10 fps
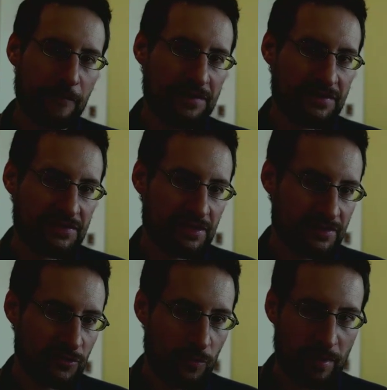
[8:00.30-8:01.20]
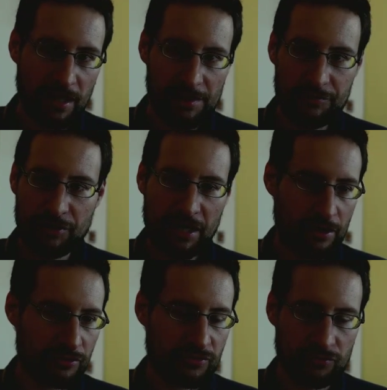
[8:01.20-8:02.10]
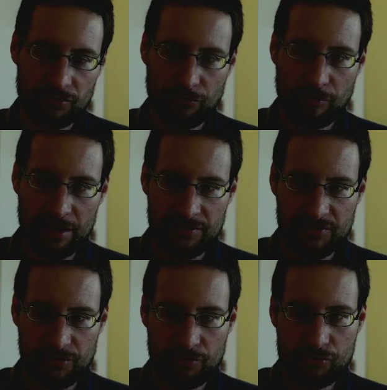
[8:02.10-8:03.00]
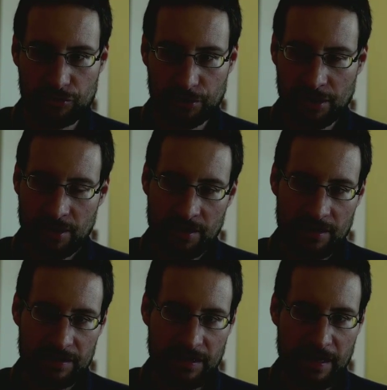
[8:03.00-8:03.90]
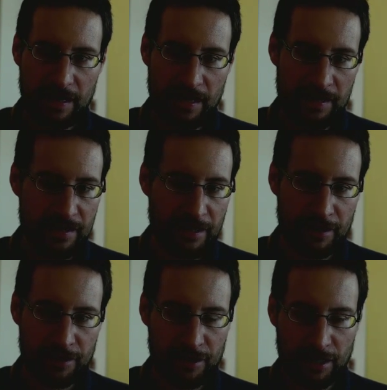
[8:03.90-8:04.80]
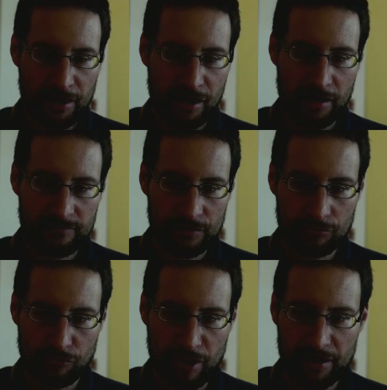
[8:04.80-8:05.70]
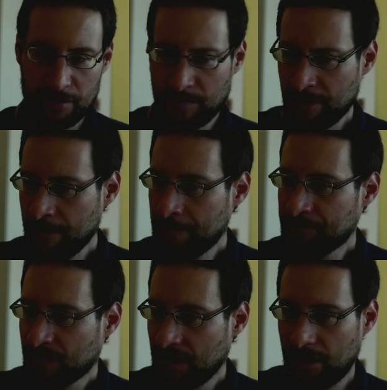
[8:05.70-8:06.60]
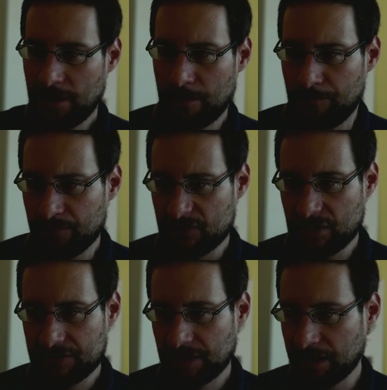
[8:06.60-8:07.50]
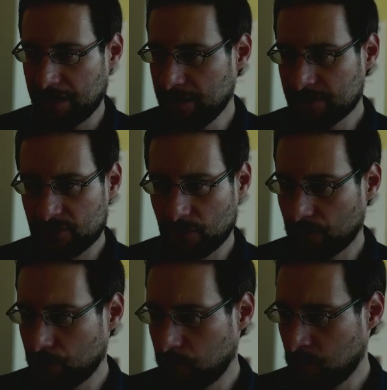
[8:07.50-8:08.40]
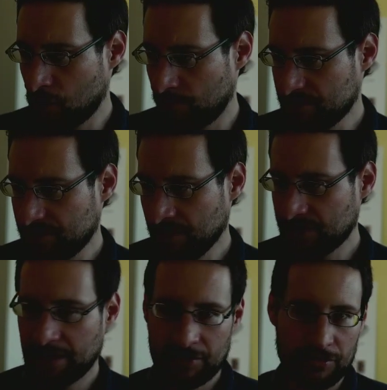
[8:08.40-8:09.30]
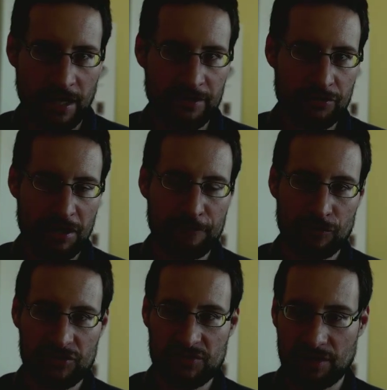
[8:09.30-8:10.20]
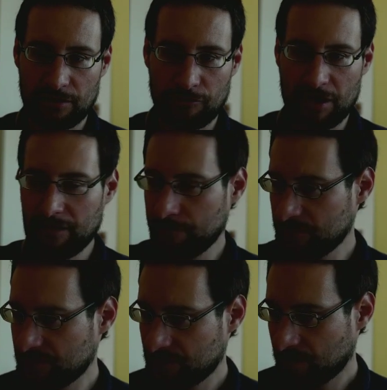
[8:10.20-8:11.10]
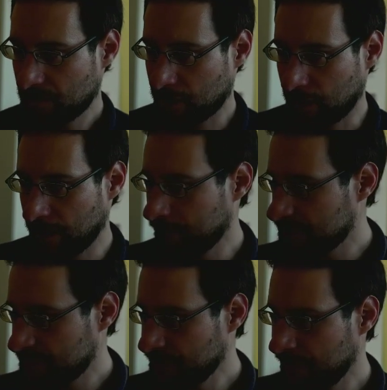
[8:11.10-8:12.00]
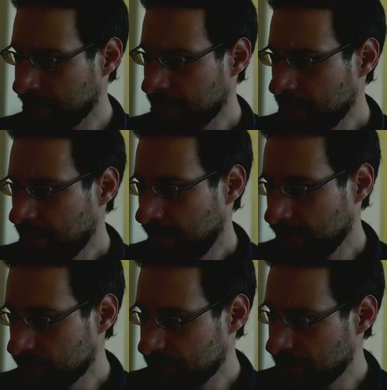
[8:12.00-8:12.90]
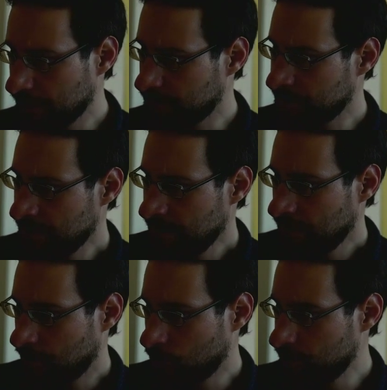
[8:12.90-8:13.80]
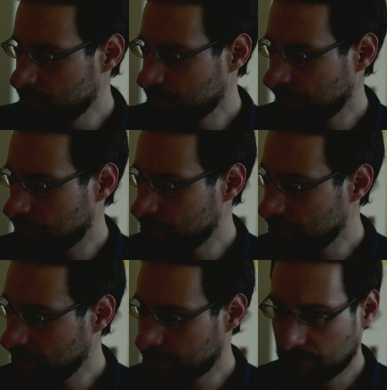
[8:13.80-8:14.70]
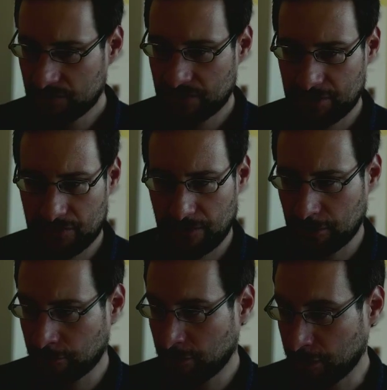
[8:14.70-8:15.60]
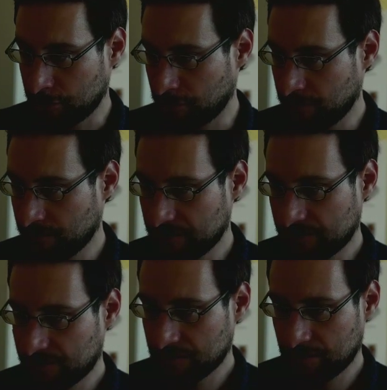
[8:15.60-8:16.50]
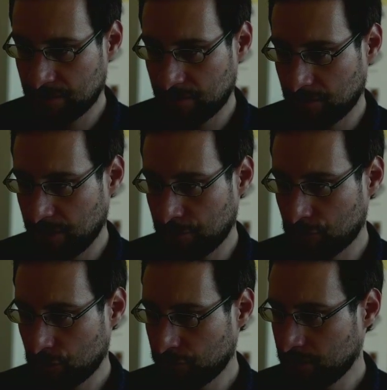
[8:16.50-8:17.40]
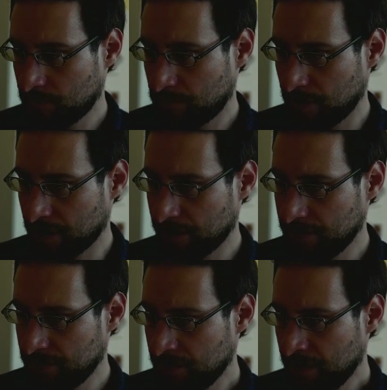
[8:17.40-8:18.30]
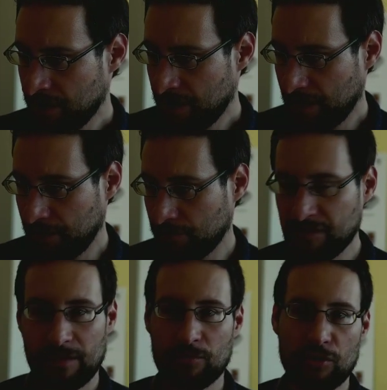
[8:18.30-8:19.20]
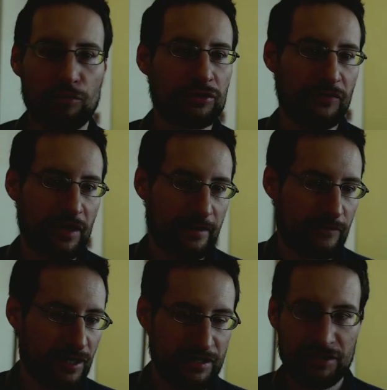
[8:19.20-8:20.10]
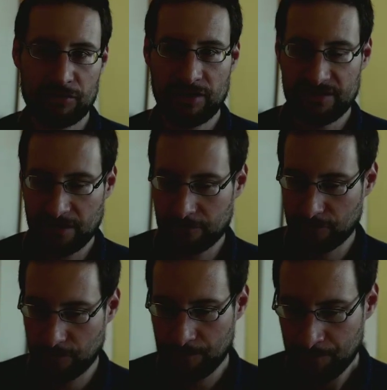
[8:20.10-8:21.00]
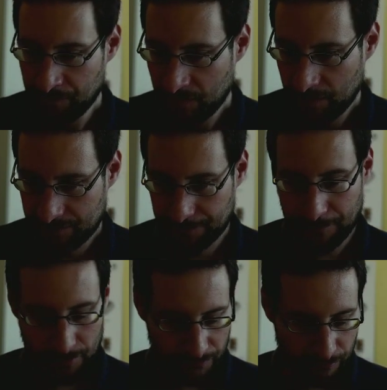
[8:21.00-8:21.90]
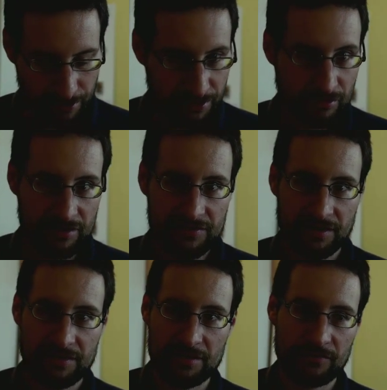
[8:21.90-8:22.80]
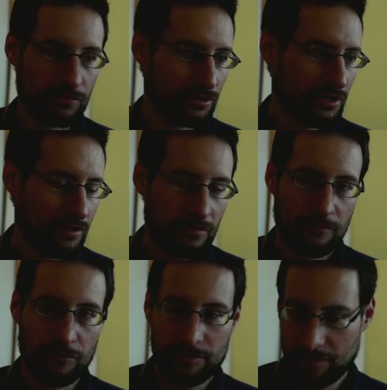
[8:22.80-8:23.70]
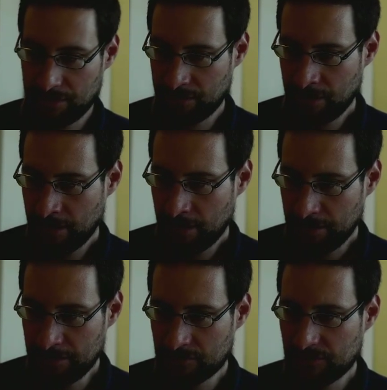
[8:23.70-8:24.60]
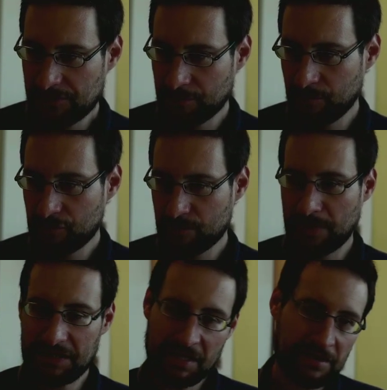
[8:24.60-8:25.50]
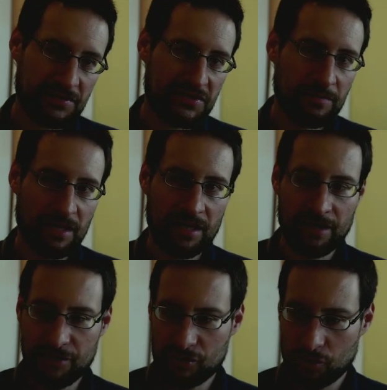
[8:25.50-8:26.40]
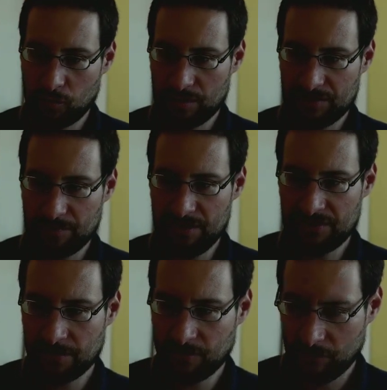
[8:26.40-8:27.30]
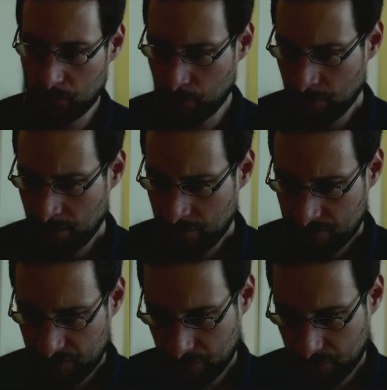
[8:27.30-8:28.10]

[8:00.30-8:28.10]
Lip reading: this doesn't compile? You cannot run the usual AR, archiver or runlib, just like here. So common things, I tried one run here with Clang, with Musil, and you see cannot open shared object, no such file or directory with error loading plugin LLVM Gold, wherever I need to get that from. The fun of running your unsuccessful one-man Linux distribution. But I had a similar issue with bzip2, so